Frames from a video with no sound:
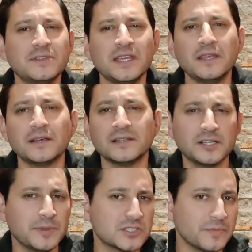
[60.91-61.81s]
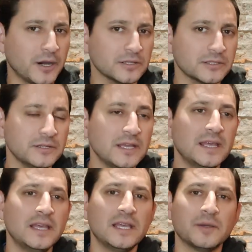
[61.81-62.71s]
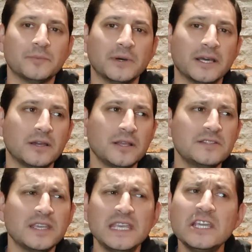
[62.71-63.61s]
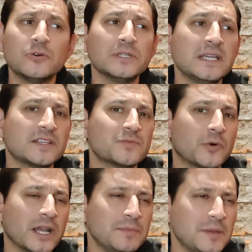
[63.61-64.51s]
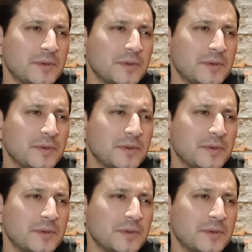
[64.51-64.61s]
I'd say a little bit smaller, but I'd say equally as bright,